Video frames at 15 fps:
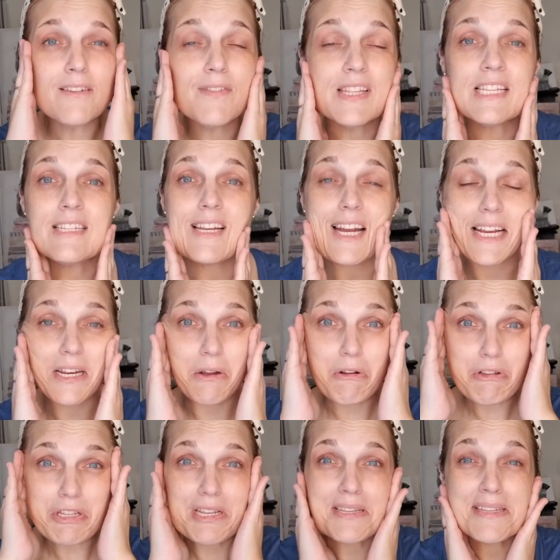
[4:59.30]
this
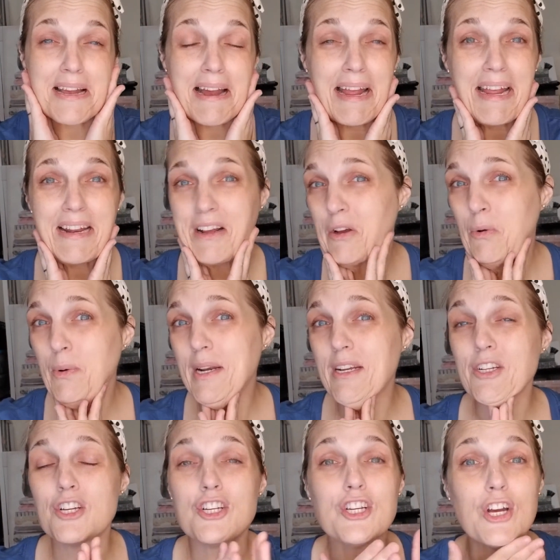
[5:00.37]
diagnosis, I had to quit a
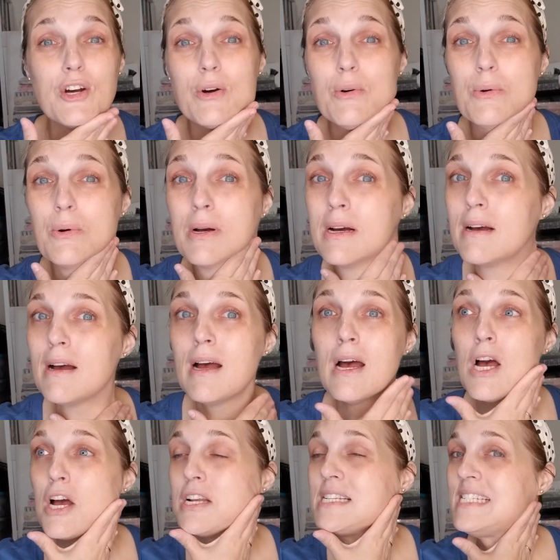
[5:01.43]
show
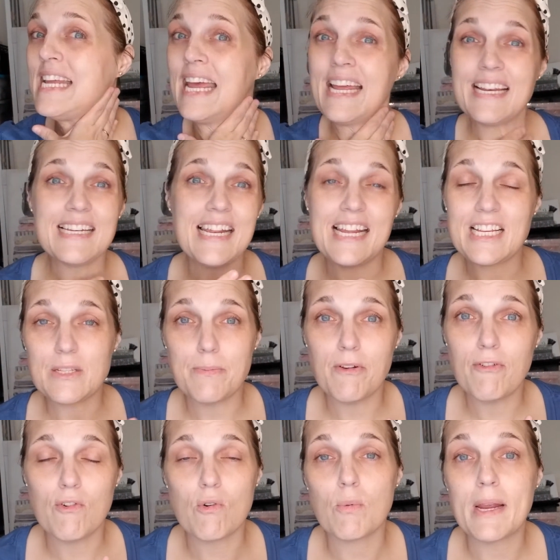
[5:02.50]
10 days
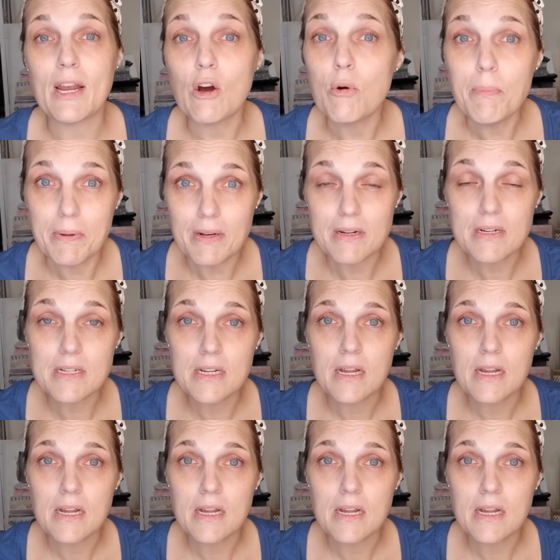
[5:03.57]
before we opened.